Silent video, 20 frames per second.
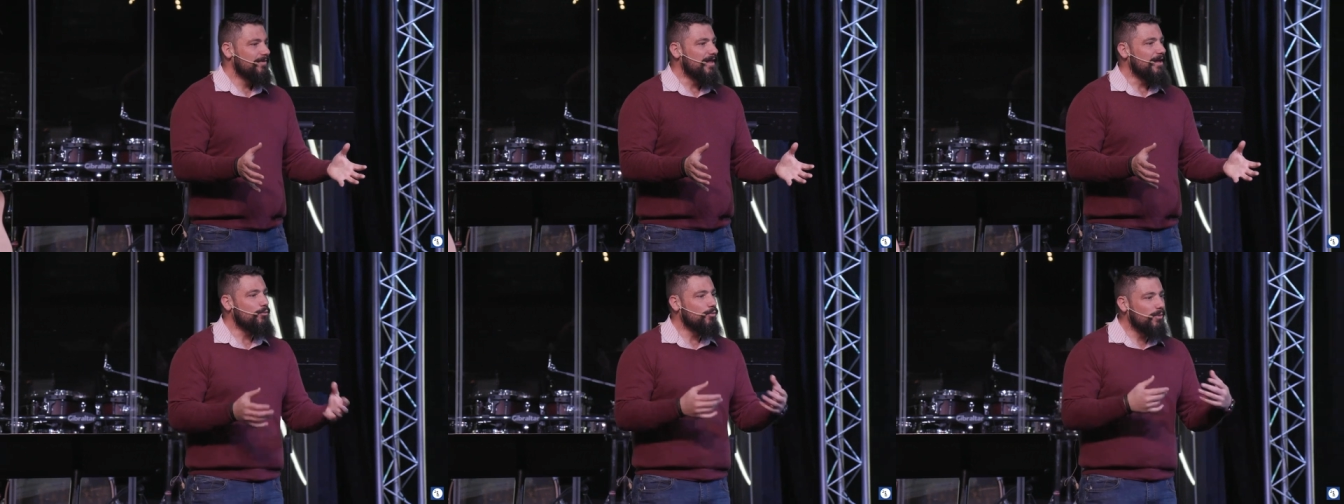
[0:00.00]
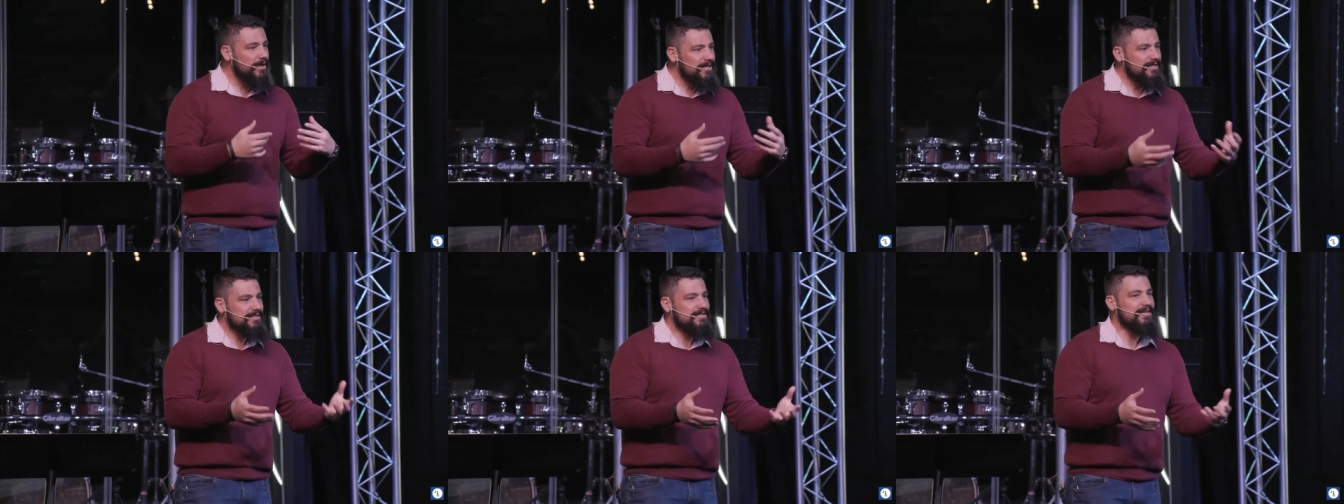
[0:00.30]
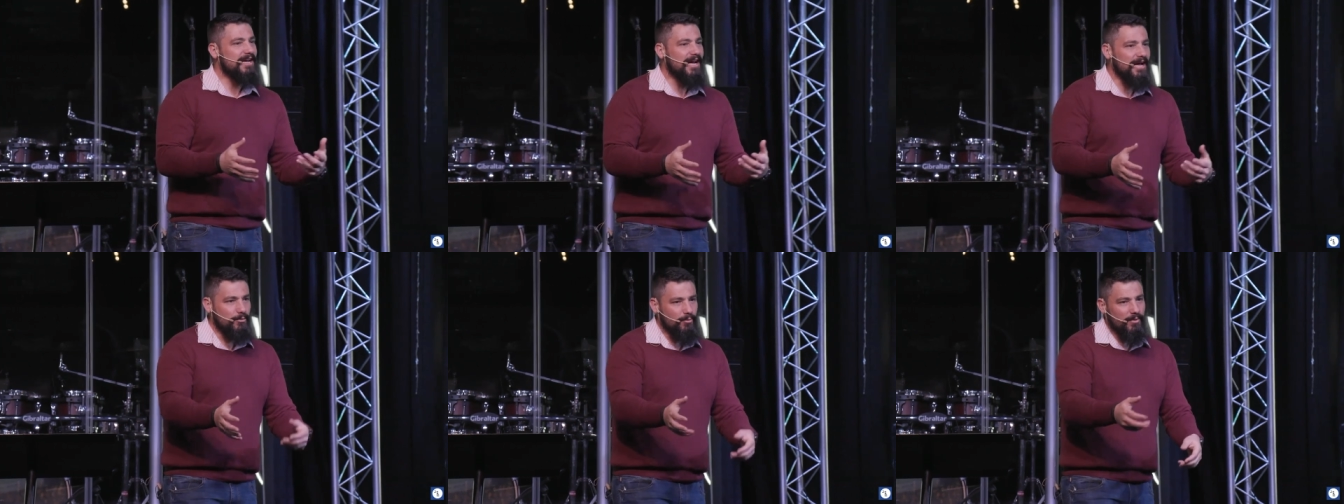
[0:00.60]
And we
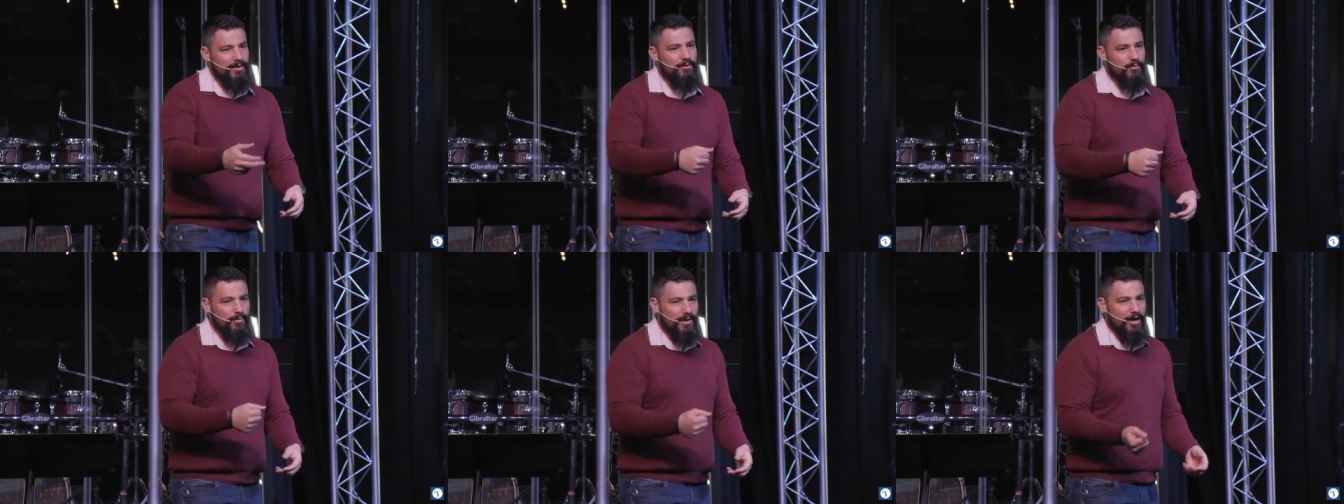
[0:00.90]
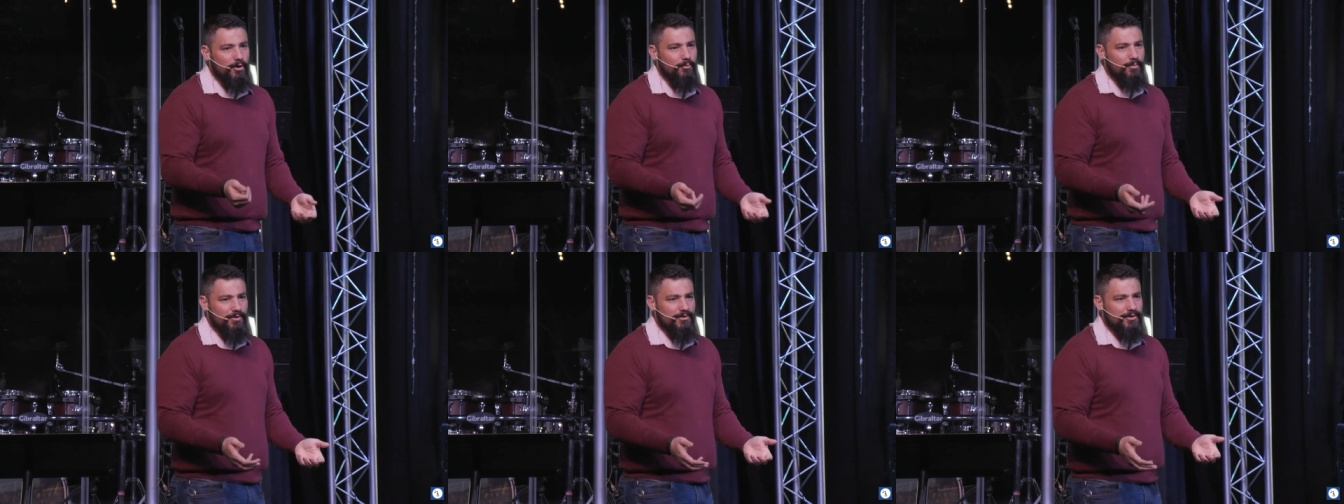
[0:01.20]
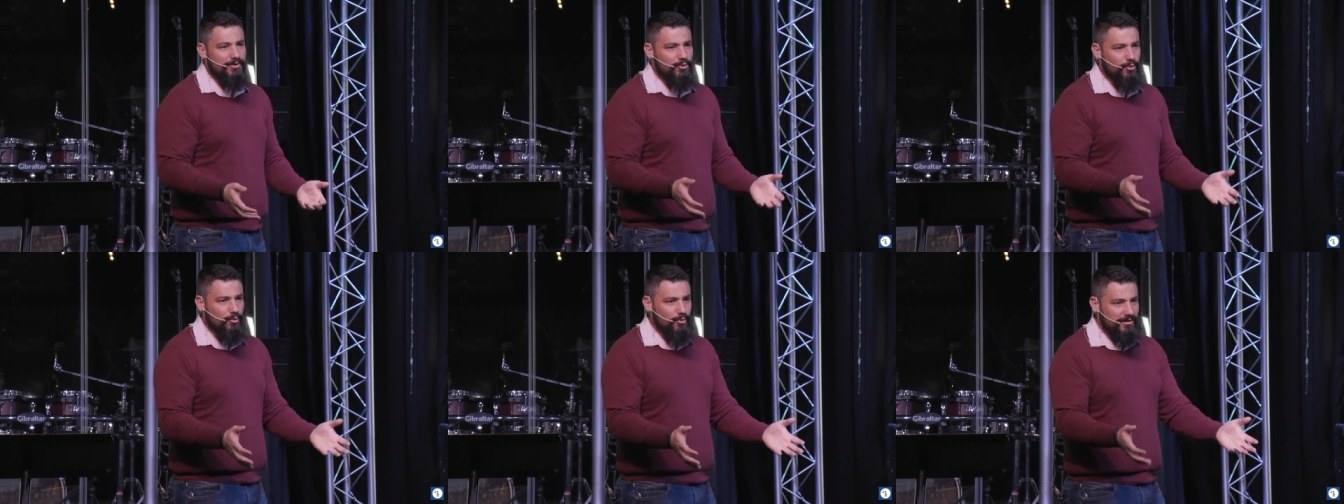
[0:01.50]
decide whether we open
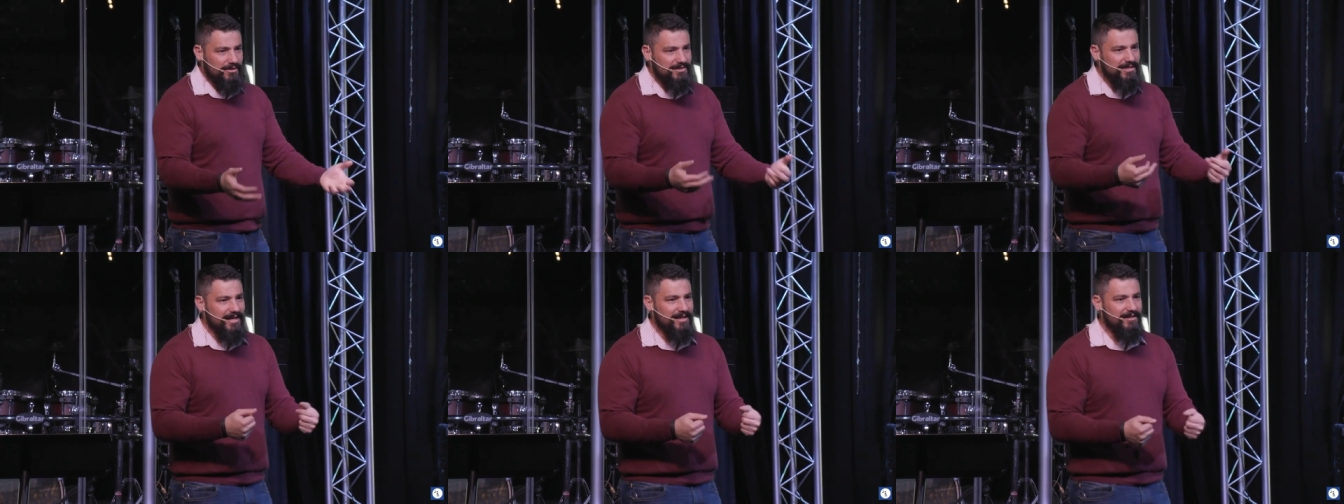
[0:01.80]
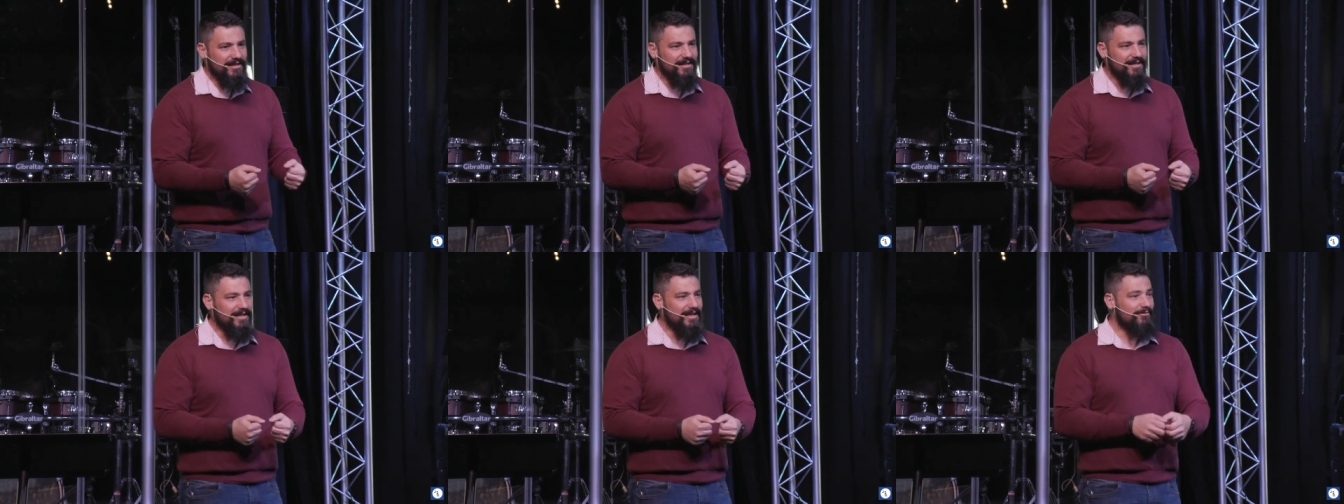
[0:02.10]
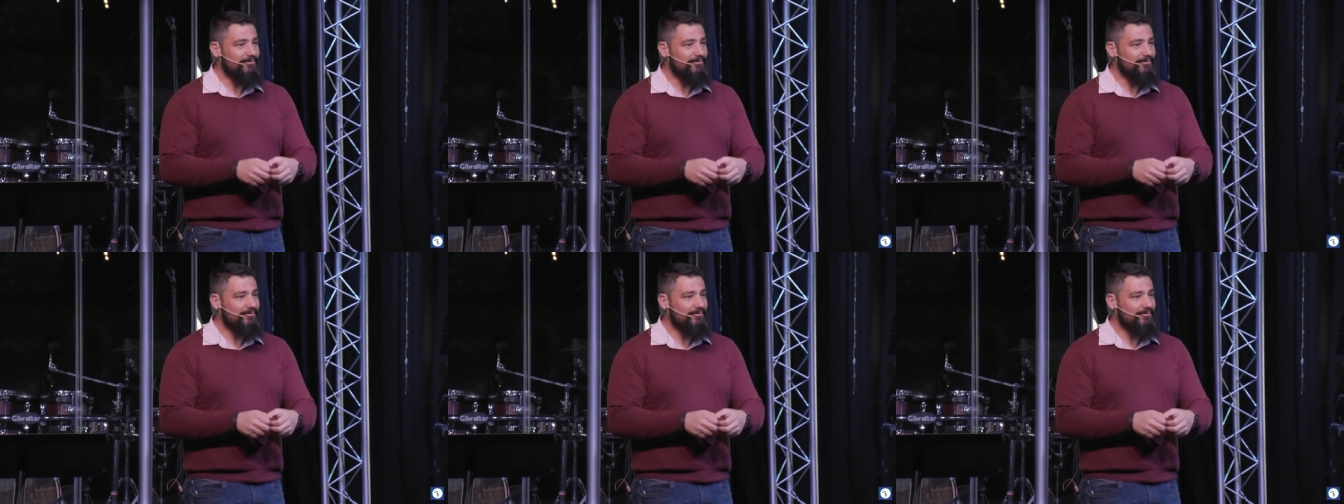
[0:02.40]
the door and take that